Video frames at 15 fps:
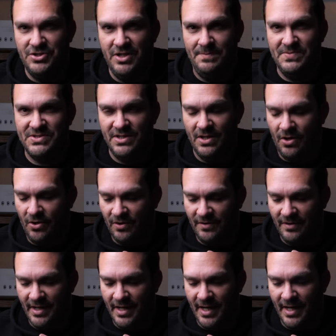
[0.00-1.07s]
Ships
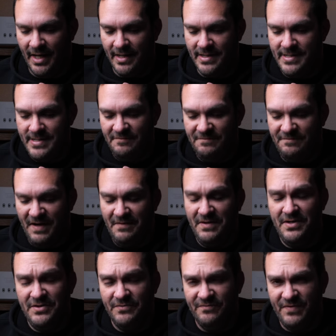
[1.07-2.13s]
are
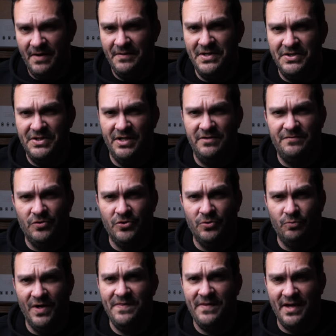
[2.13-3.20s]
very, very good for
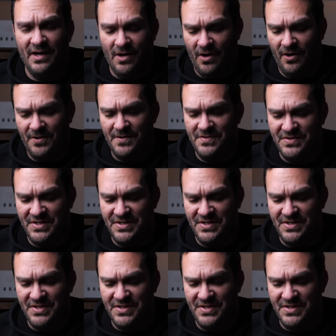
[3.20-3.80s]
what they are.